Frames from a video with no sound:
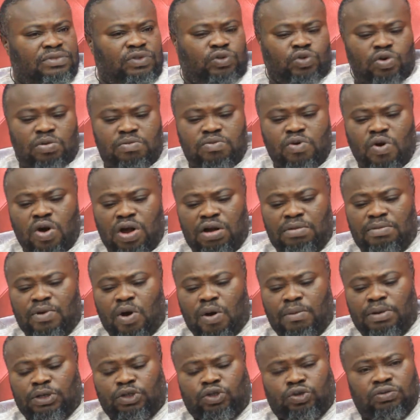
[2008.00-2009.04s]
To boo no
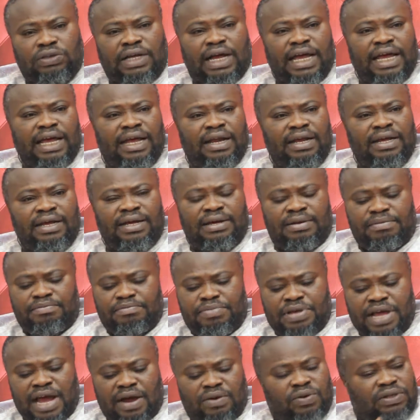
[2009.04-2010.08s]
more Sunday
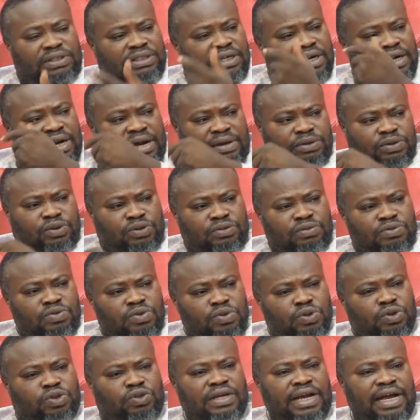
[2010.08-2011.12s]
be a not classroom no
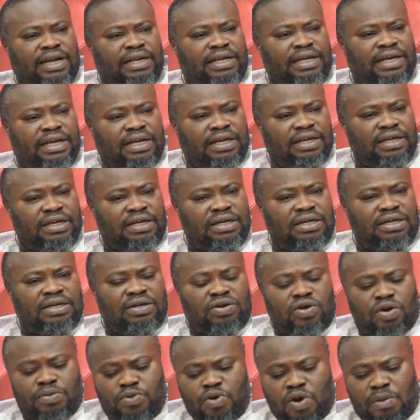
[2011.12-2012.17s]
siadia.
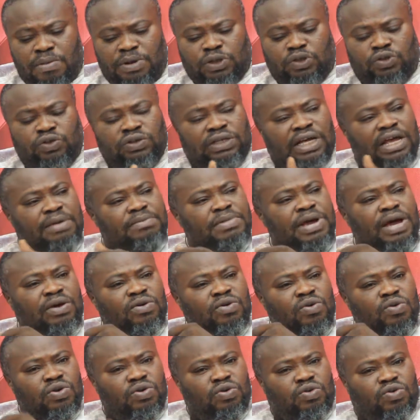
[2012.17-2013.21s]
Obu over Sunday be a no
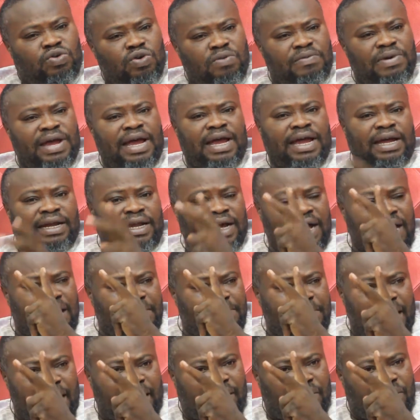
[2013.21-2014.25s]
with a croup a
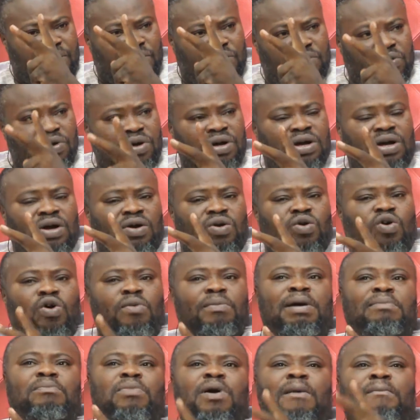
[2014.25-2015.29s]
diabaco.
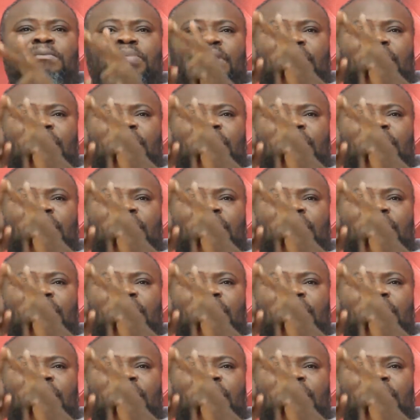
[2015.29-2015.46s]
Oba Bob